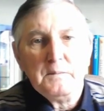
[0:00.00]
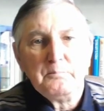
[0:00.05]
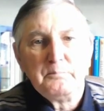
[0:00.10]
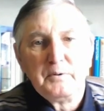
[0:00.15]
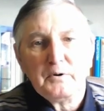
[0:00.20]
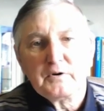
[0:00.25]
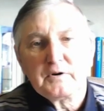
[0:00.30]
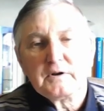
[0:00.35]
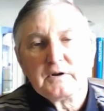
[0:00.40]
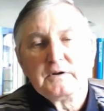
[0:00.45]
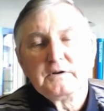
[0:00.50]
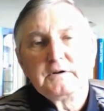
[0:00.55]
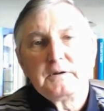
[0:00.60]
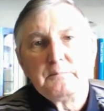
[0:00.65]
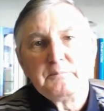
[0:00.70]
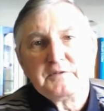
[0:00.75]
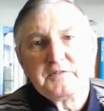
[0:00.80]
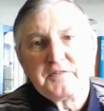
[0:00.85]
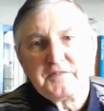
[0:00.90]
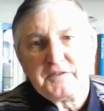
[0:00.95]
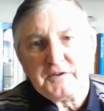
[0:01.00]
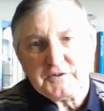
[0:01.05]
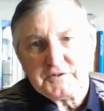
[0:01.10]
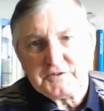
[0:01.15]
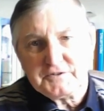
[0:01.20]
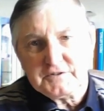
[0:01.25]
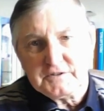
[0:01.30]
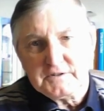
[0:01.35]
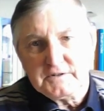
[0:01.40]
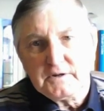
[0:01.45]
Book number
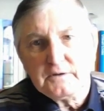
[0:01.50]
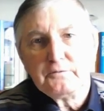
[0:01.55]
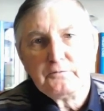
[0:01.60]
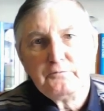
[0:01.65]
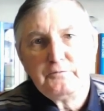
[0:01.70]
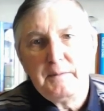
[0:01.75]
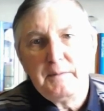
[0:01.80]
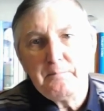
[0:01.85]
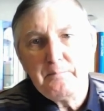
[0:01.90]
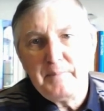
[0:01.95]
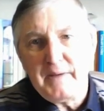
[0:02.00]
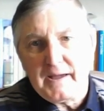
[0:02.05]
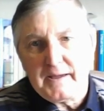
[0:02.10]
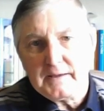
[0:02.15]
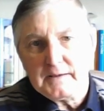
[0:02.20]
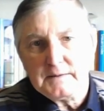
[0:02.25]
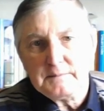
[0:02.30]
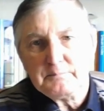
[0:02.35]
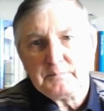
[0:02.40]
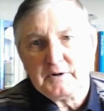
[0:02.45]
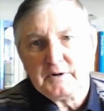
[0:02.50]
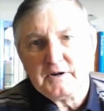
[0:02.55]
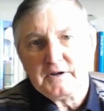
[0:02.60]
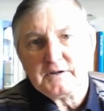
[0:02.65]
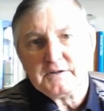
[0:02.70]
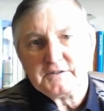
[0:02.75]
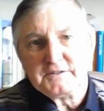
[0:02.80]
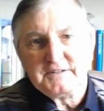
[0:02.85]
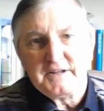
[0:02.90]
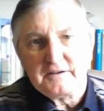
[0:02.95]
30, Rebecca
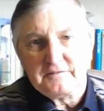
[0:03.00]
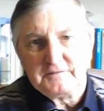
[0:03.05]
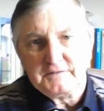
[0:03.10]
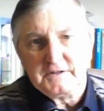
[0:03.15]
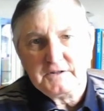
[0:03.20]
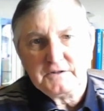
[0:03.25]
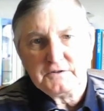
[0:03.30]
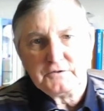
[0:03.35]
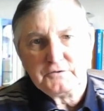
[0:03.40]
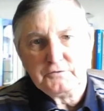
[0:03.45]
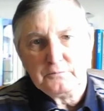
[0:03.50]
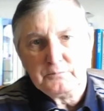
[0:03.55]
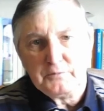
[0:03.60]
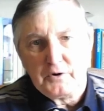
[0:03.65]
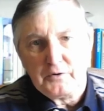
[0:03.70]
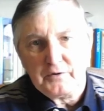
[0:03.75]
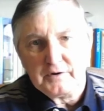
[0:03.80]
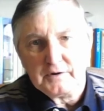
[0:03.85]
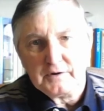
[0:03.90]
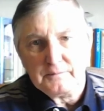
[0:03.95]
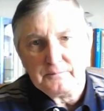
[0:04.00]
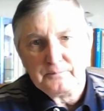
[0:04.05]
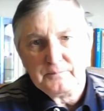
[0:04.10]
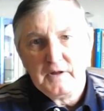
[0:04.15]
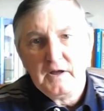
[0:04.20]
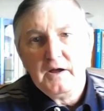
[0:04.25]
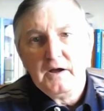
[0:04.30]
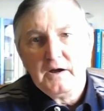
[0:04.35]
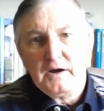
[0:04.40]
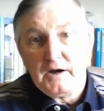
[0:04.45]
by Daphne du Maurier.
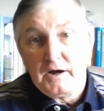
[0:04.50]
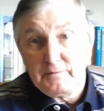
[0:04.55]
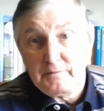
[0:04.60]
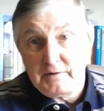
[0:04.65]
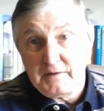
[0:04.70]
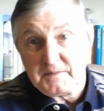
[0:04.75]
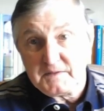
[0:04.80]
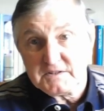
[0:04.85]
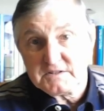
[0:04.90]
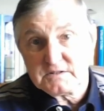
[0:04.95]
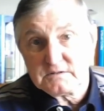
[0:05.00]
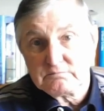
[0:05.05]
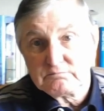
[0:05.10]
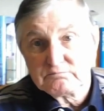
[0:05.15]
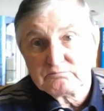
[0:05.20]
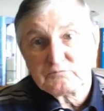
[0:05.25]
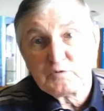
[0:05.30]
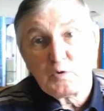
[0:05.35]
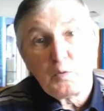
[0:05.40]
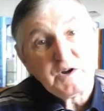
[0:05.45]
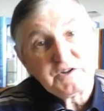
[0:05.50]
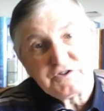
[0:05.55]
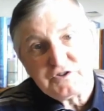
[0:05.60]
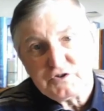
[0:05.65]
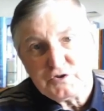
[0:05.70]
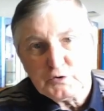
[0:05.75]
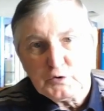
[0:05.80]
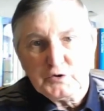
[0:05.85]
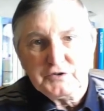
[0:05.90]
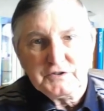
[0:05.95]
I read this and quite
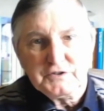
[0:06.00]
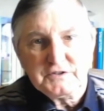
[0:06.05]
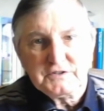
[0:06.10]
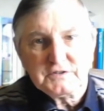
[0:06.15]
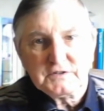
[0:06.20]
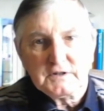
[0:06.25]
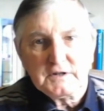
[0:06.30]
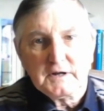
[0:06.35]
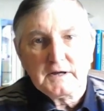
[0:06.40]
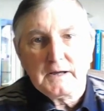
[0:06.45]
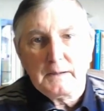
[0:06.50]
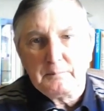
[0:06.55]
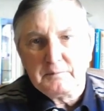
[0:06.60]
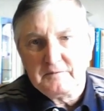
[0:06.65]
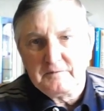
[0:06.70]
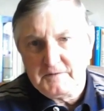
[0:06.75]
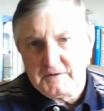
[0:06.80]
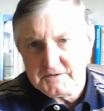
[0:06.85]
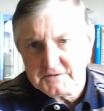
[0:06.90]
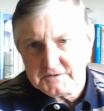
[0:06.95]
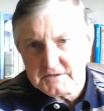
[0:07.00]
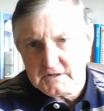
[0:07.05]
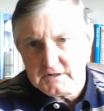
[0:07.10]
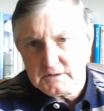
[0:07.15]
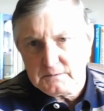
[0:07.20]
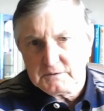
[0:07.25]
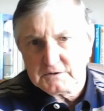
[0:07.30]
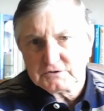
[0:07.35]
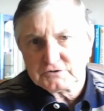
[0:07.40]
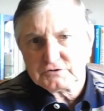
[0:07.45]
enjoyed it. A couple of years
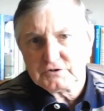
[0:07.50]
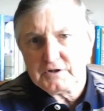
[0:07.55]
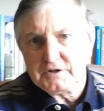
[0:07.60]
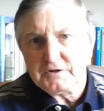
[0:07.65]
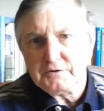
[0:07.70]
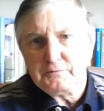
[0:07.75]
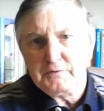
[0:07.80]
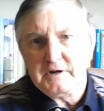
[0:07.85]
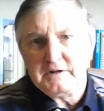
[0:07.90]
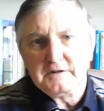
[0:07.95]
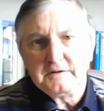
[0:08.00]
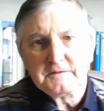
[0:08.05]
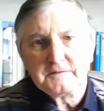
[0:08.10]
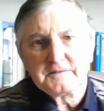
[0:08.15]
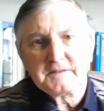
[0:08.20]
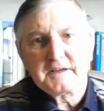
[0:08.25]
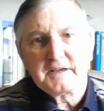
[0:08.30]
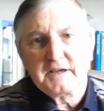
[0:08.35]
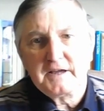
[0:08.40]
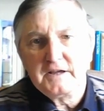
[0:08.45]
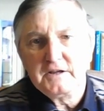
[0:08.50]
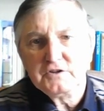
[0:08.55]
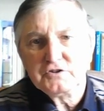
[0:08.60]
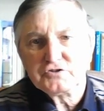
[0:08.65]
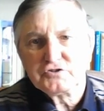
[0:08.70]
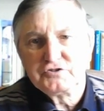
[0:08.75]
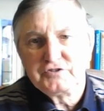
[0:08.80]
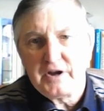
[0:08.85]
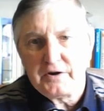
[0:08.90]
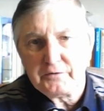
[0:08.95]
ago I tried reading The
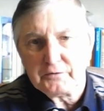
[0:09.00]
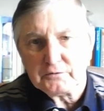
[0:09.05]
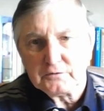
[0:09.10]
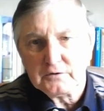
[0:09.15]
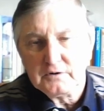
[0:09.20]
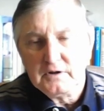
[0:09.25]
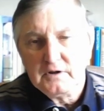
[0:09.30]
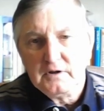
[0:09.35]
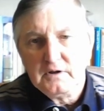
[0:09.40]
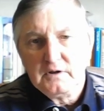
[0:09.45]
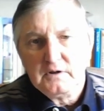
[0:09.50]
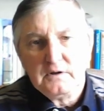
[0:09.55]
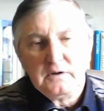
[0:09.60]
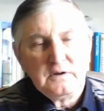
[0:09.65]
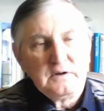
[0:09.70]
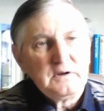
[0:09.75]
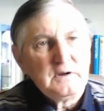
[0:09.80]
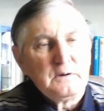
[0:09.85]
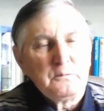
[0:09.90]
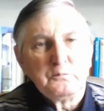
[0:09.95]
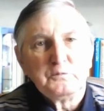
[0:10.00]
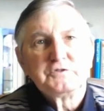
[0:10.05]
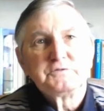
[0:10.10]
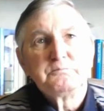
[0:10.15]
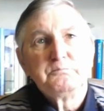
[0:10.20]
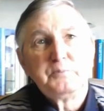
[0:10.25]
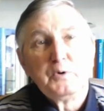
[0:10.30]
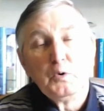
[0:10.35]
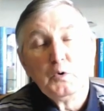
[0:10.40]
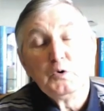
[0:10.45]
King's General and was
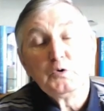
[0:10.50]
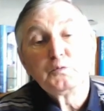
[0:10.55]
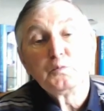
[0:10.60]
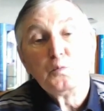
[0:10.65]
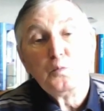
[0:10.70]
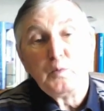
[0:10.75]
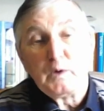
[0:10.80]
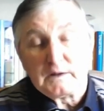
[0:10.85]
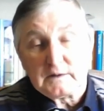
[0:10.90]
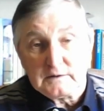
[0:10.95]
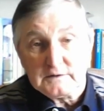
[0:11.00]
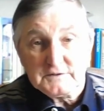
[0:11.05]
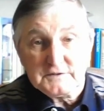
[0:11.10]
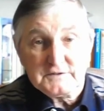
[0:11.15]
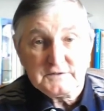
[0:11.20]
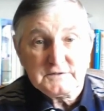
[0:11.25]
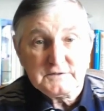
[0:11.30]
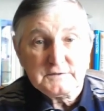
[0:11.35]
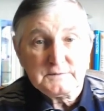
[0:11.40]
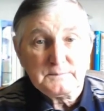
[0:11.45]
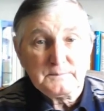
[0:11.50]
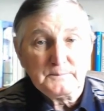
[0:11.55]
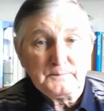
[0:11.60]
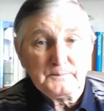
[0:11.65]
bored witless.